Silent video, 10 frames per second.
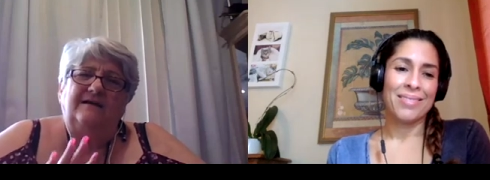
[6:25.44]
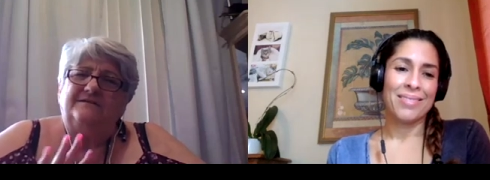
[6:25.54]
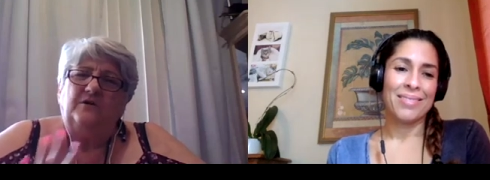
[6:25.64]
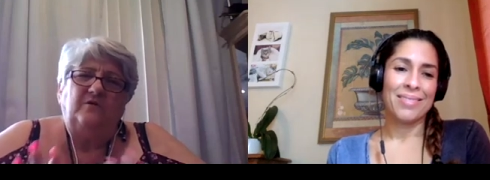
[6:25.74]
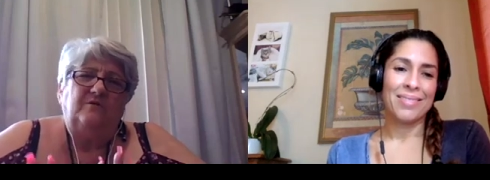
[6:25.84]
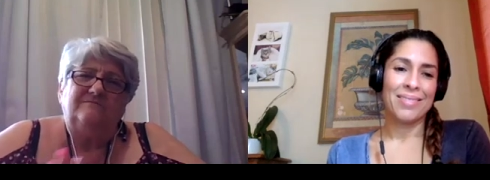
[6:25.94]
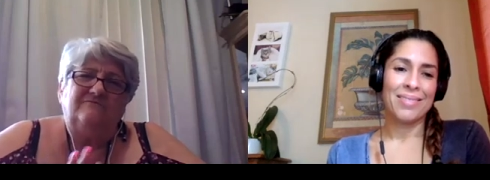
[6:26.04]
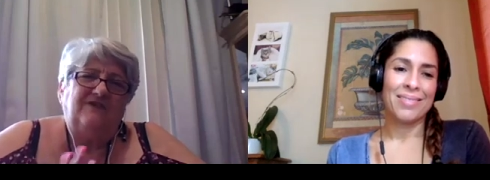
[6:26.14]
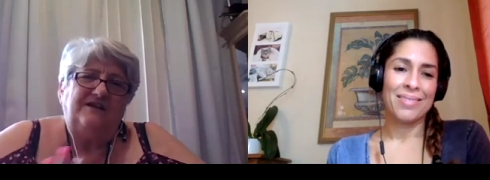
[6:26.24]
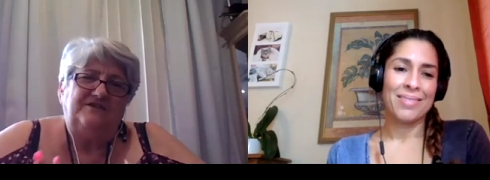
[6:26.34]
Speaker 1: so
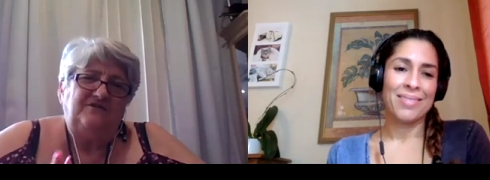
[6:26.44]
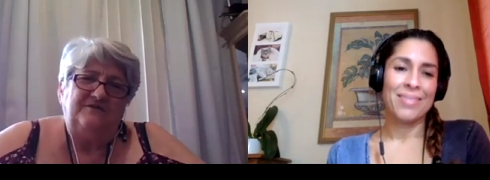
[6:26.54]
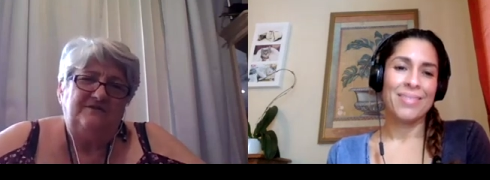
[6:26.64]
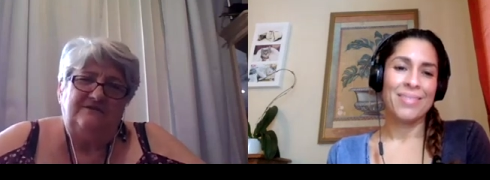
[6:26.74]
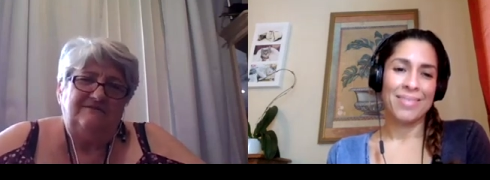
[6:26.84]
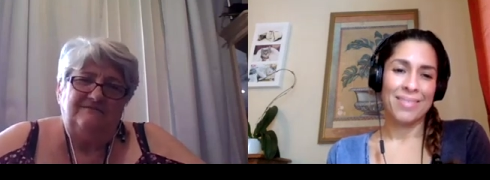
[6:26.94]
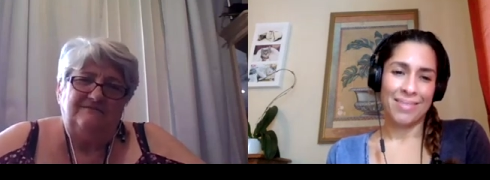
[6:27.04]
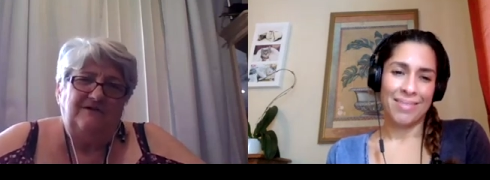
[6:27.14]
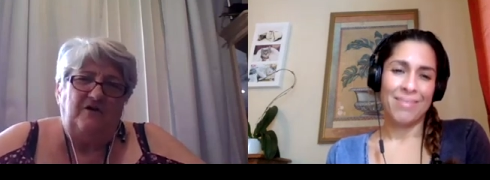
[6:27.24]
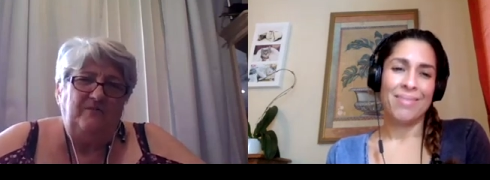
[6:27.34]
rescues
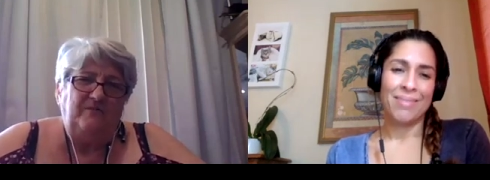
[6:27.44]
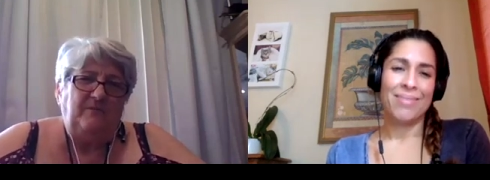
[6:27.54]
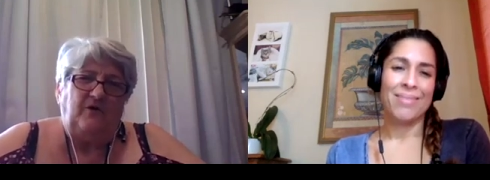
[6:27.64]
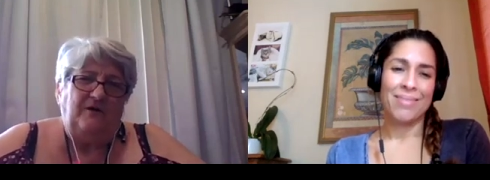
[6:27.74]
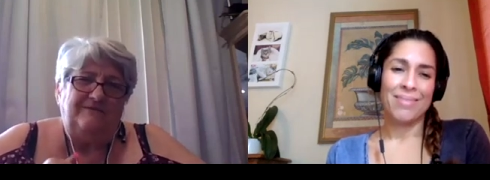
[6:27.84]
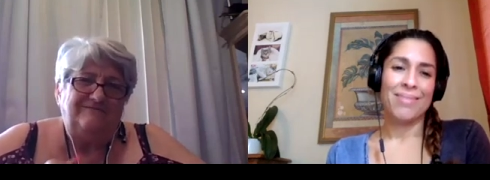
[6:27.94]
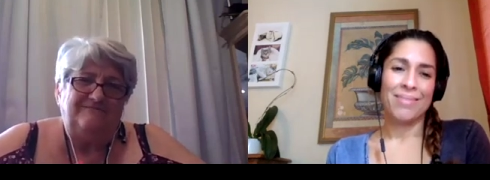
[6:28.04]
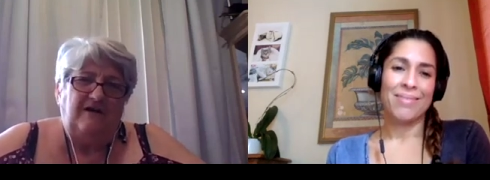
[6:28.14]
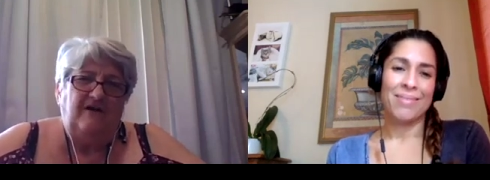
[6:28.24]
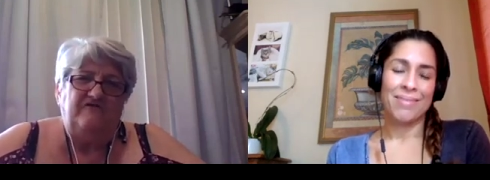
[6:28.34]
are a big part
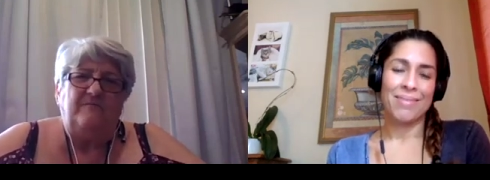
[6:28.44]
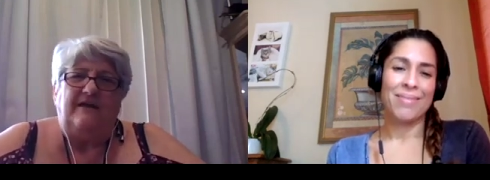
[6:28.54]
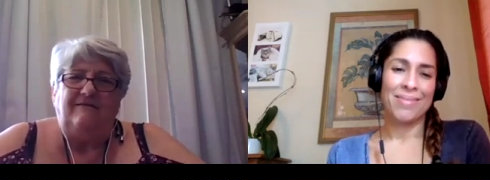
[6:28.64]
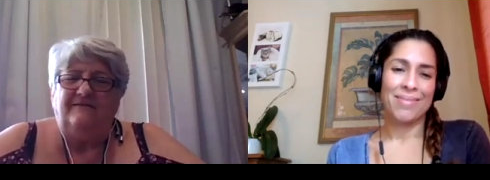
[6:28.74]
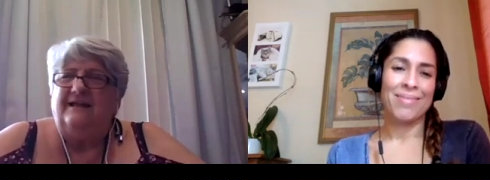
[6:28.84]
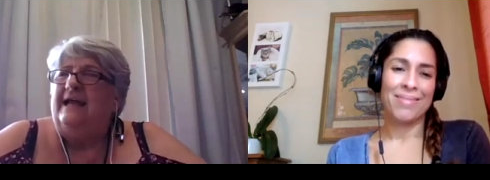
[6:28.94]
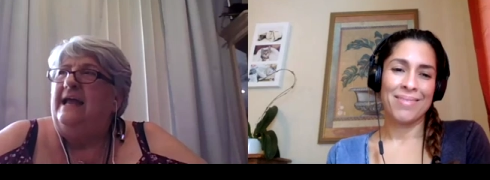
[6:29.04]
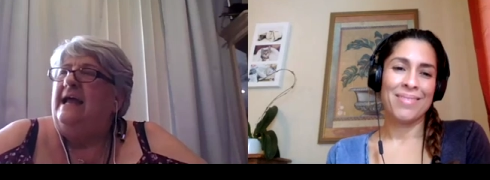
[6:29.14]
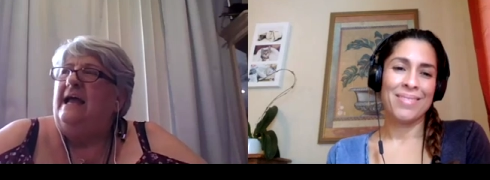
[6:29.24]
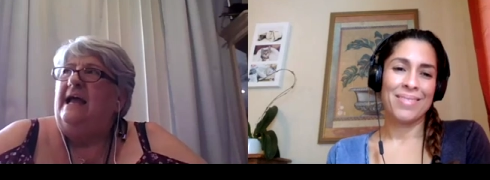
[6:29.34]
of me.
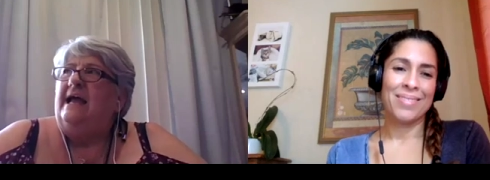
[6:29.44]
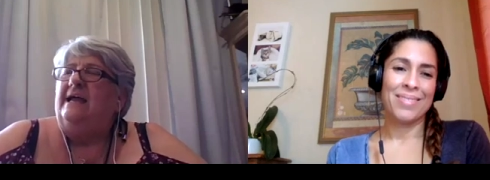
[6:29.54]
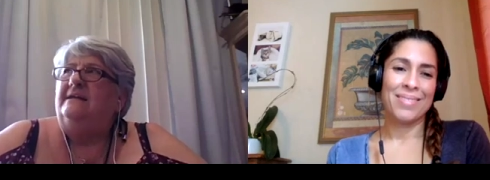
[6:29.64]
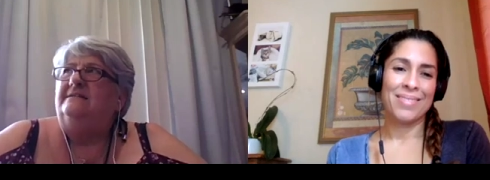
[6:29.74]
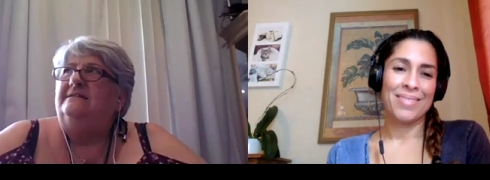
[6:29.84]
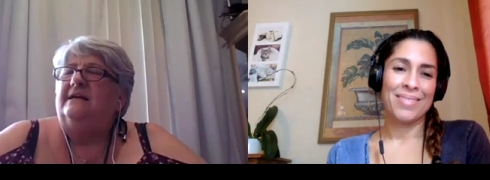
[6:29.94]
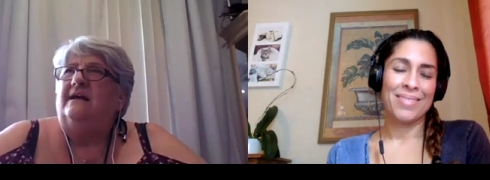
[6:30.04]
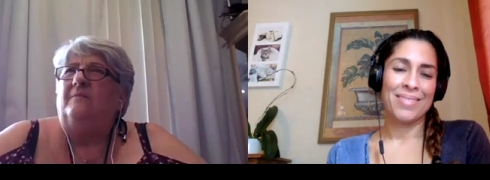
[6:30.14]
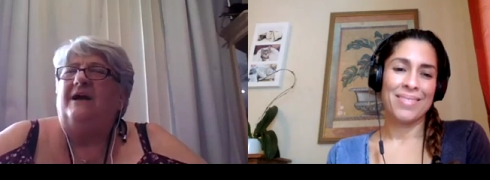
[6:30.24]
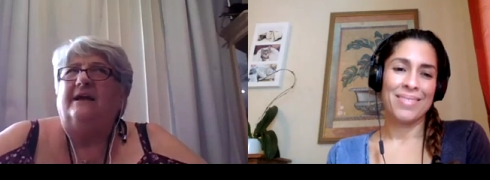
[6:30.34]
And
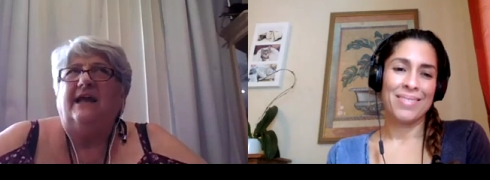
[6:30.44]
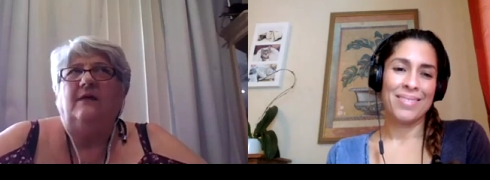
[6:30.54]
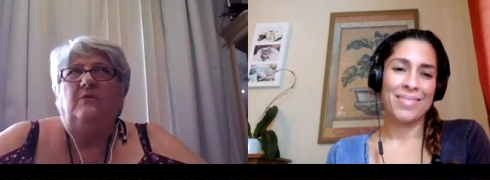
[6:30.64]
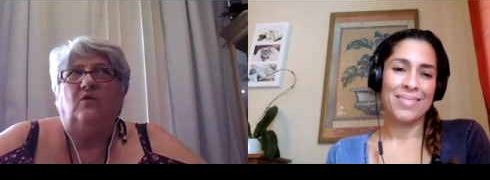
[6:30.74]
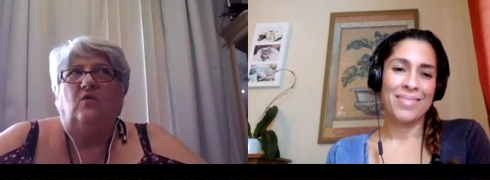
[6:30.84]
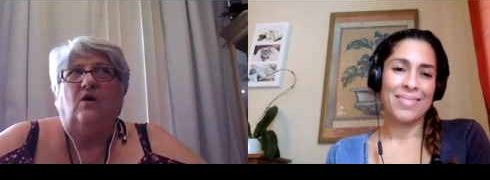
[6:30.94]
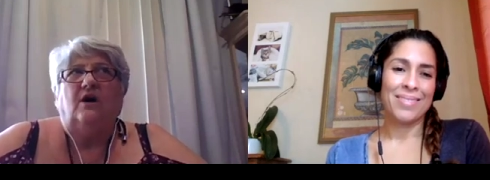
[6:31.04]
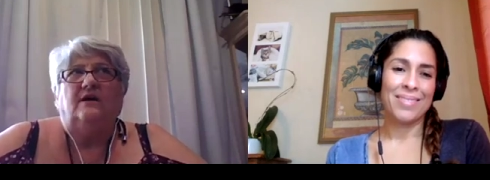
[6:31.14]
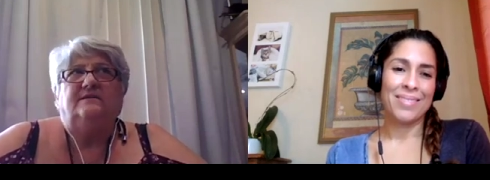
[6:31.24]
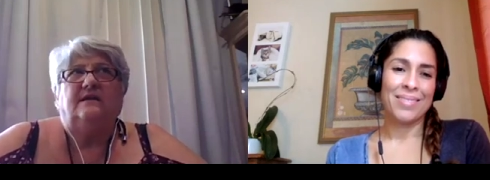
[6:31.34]
um, I came
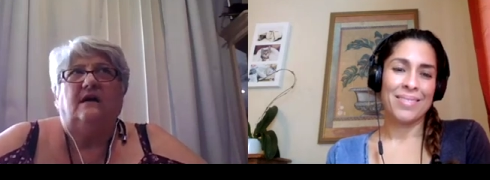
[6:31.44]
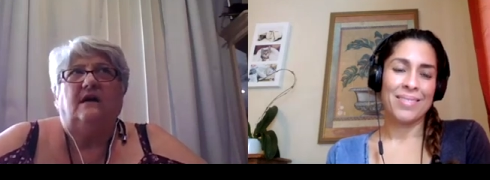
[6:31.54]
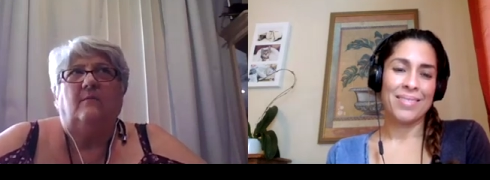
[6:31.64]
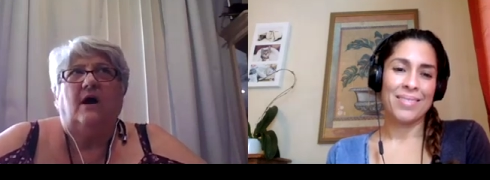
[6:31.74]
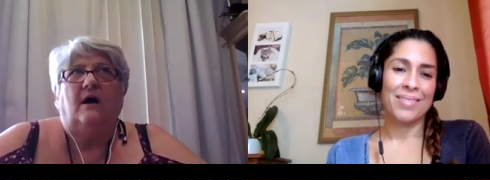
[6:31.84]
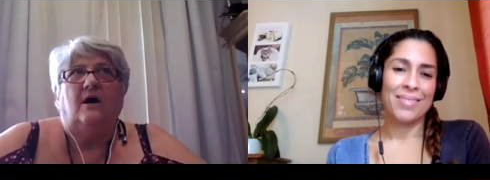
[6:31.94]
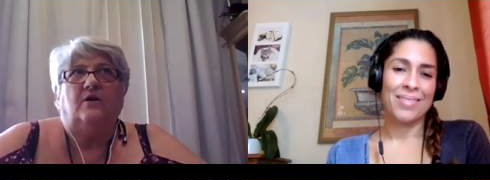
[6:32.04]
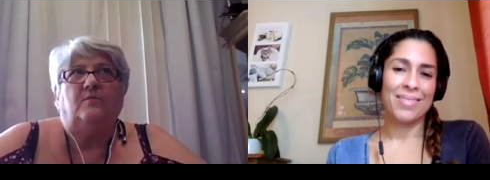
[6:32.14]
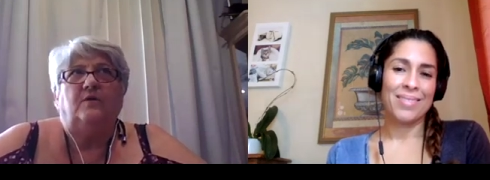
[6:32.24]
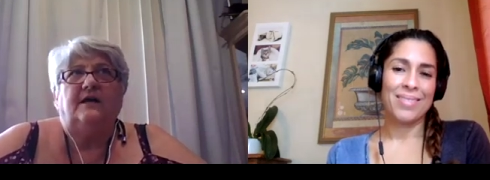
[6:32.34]
across um,
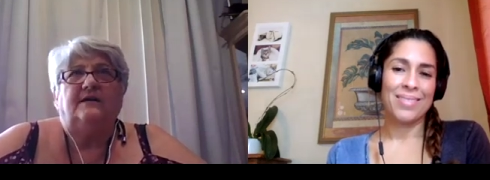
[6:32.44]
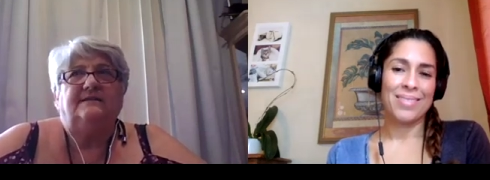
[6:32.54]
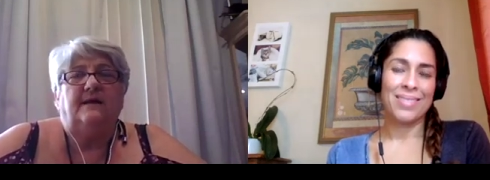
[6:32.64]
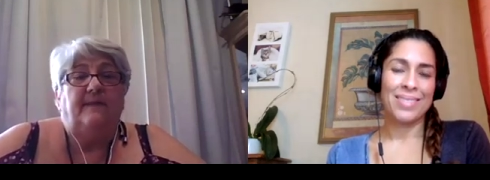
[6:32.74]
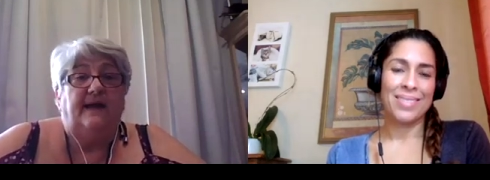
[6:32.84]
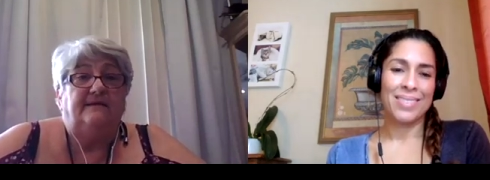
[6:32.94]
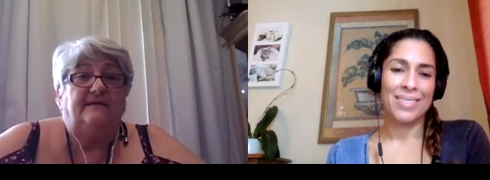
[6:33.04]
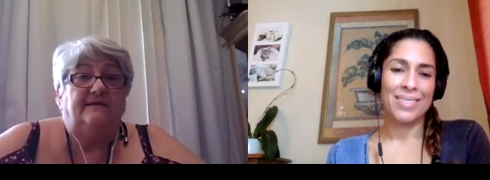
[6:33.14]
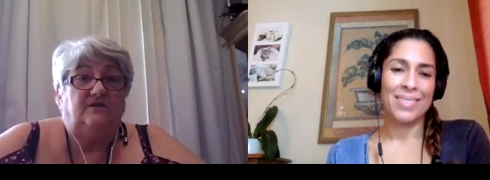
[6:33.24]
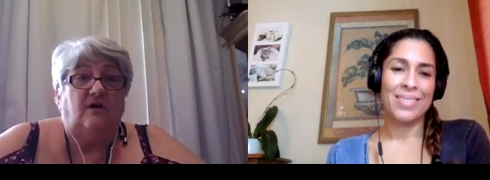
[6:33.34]
100 plus
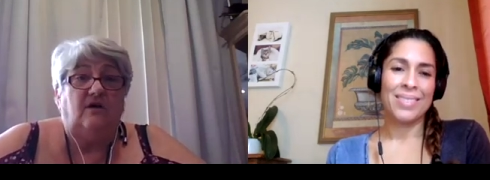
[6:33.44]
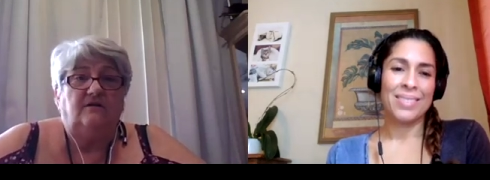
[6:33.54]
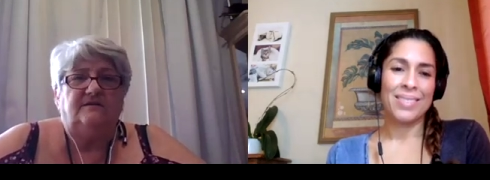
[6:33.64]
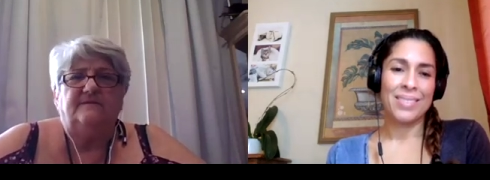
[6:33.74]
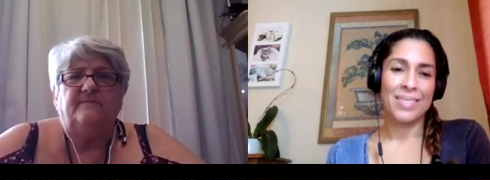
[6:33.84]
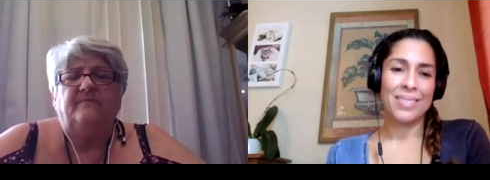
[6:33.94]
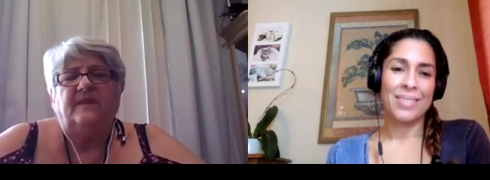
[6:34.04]
abandoned dogs.